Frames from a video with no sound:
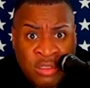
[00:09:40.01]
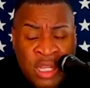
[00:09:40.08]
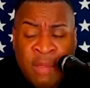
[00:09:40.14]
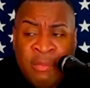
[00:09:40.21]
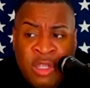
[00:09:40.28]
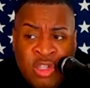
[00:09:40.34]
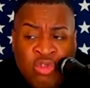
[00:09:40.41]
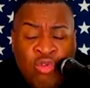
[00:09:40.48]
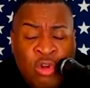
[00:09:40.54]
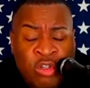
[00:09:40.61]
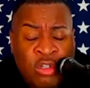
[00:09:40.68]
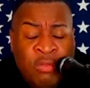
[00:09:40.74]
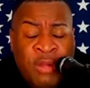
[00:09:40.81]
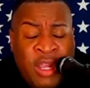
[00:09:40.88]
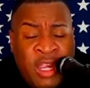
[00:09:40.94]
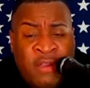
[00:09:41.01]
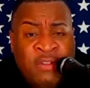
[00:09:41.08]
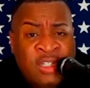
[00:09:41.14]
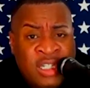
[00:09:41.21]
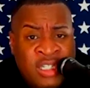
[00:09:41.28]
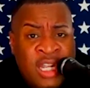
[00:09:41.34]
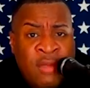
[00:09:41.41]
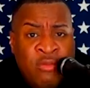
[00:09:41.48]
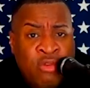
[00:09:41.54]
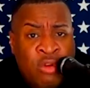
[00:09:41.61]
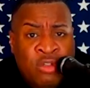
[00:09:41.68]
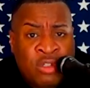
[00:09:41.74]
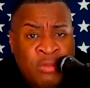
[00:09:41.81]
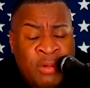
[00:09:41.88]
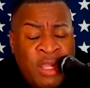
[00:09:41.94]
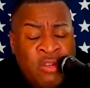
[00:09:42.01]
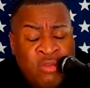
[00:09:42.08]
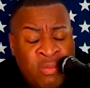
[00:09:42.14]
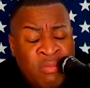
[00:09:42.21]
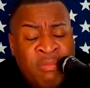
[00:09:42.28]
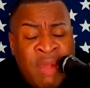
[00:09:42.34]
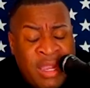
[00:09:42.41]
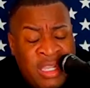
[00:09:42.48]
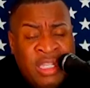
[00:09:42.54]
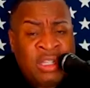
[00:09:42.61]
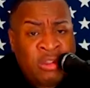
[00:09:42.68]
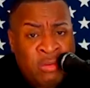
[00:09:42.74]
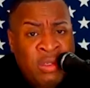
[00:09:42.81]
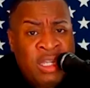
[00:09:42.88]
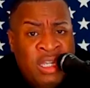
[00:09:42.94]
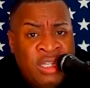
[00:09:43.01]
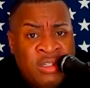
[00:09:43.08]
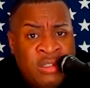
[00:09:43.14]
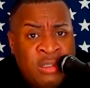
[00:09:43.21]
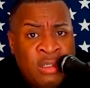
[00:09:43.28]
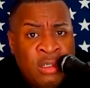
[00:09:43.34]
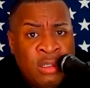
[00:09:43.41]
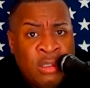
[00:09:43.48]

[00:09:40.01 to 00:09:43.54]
That means you go into the plate, every 10 times you go into the plate, you might get three hits.